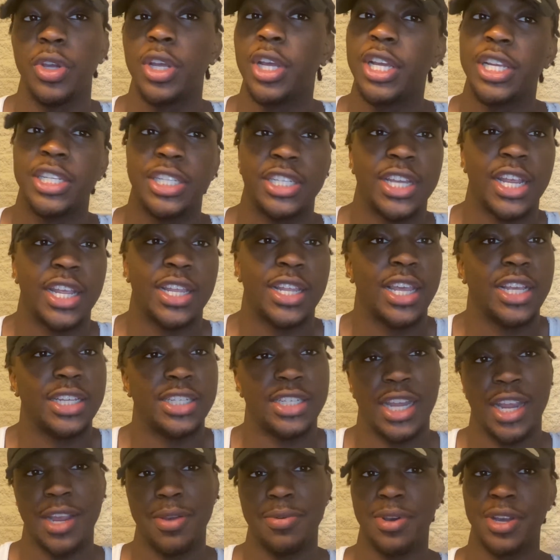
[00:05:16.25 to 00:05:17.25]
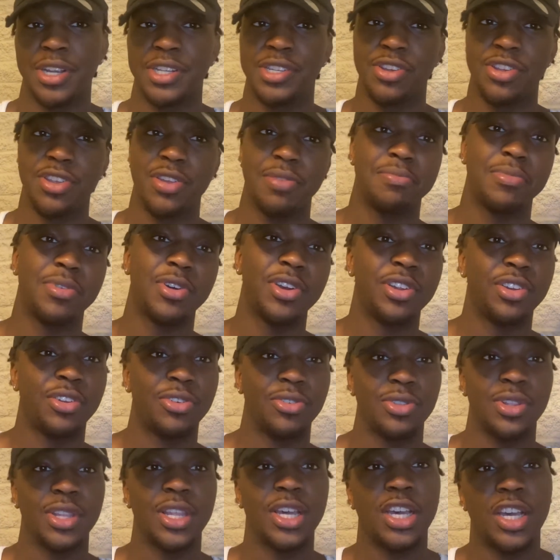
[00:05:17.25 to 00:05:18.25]
She act like she ain't want to show your boy no
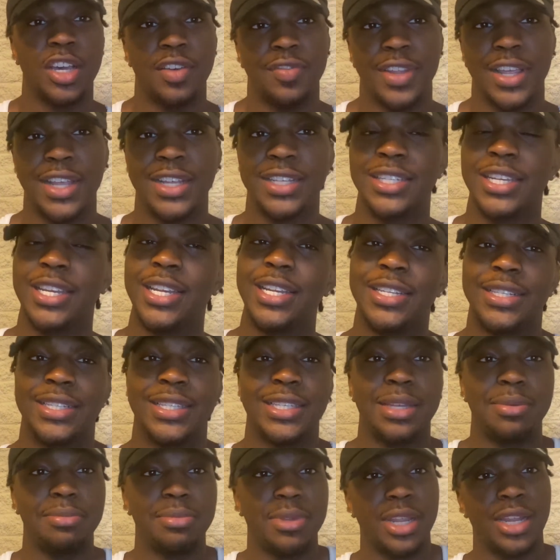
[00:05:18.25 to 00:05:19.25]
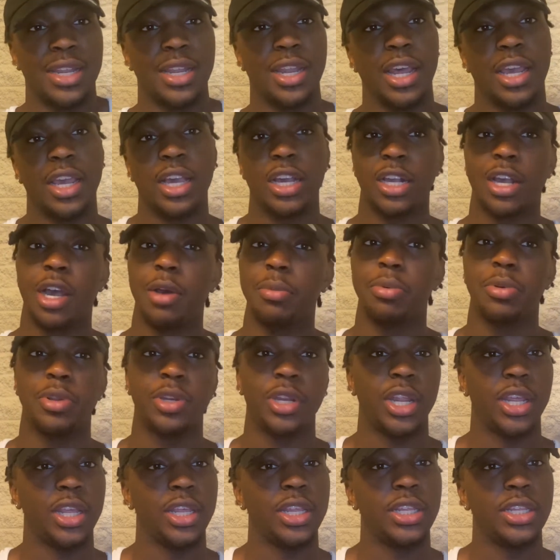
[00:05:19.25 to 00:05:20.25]
love. Like she ain't see me in like a couple of
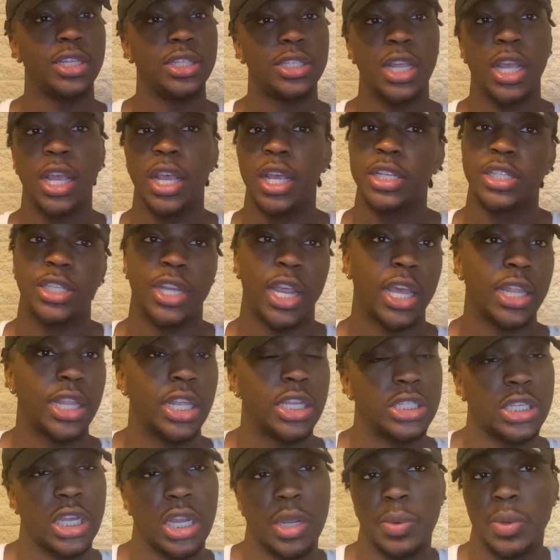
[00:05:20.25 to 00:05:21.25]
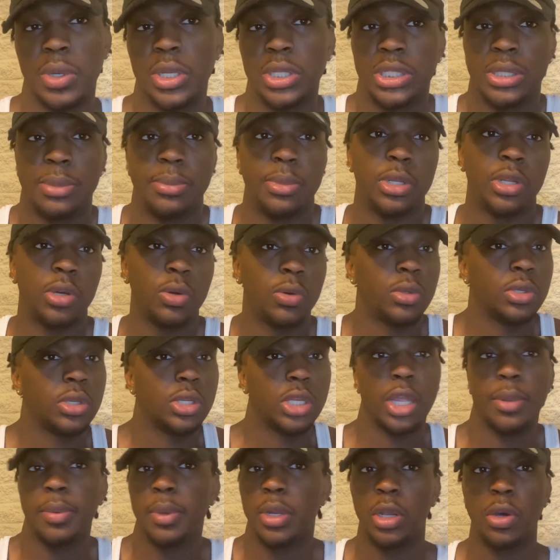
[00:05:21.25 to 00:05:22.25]
days. She act like she ain't want to see me give
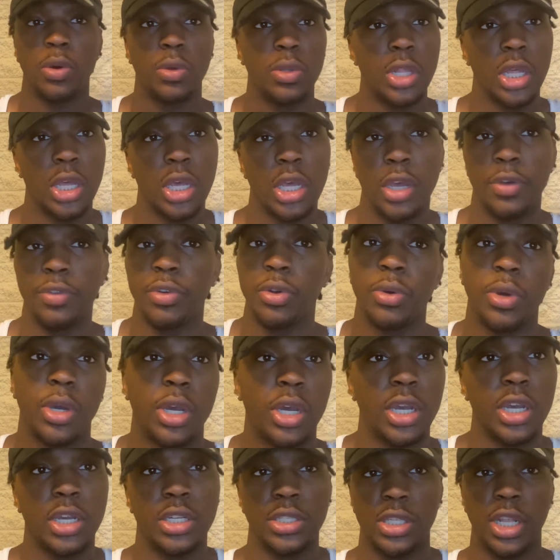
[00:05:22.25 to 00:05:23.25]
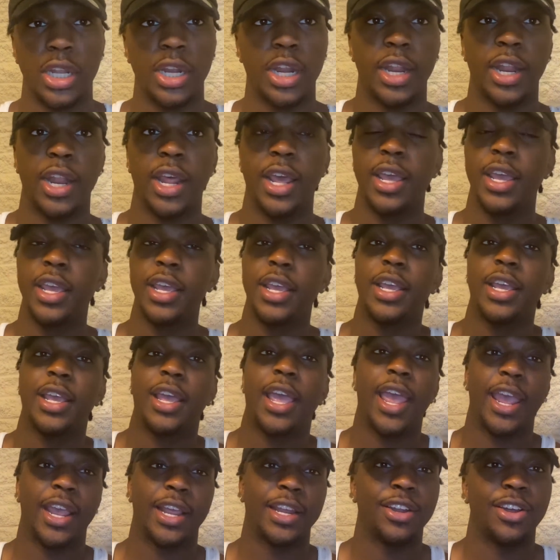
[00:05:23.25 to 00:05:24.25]
me no love, no hugs, none of that.
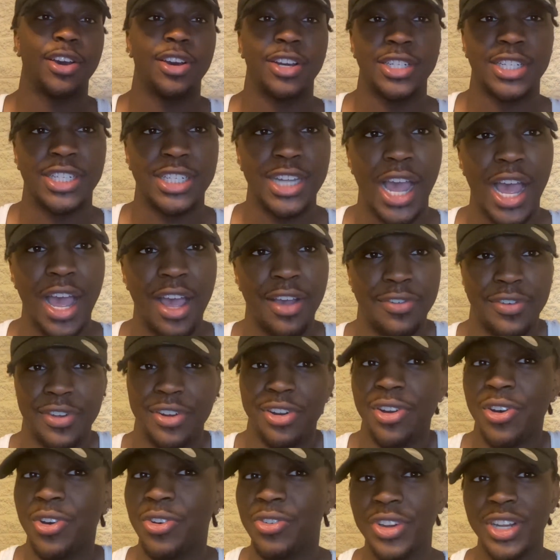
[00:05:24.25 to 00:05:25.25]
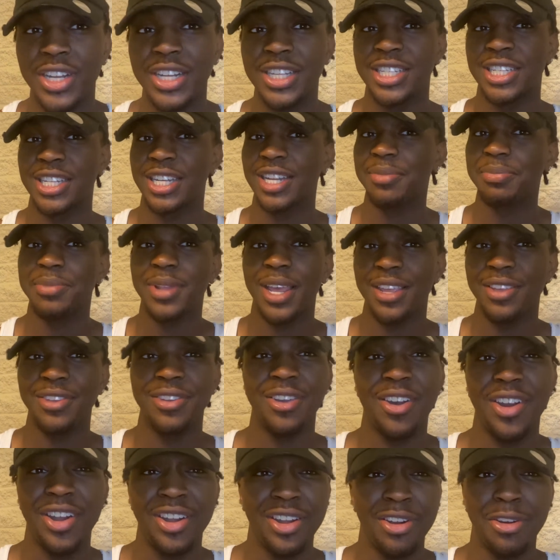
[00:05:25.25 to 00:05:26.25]
Acting all shy for no reason. I'm like, you
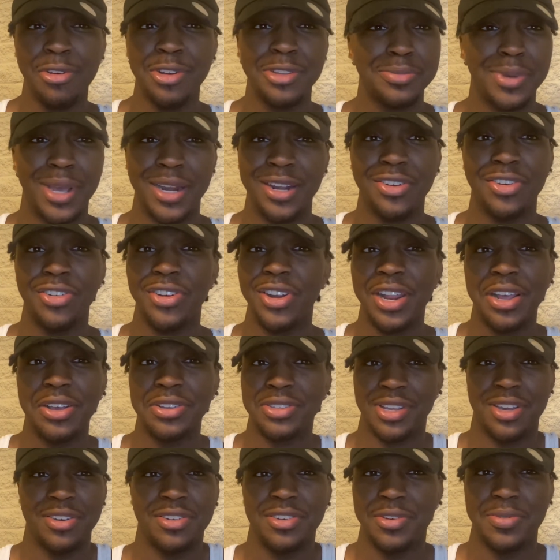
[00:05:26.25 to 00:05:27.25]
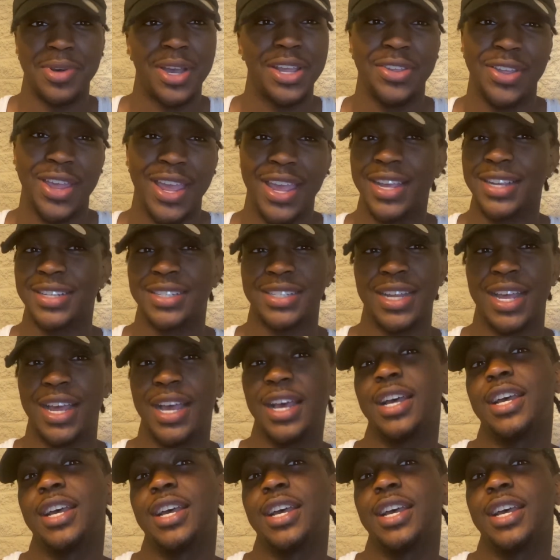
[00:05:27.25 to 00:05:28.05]
already knew it was about to go down, so I don't know why you acting shy.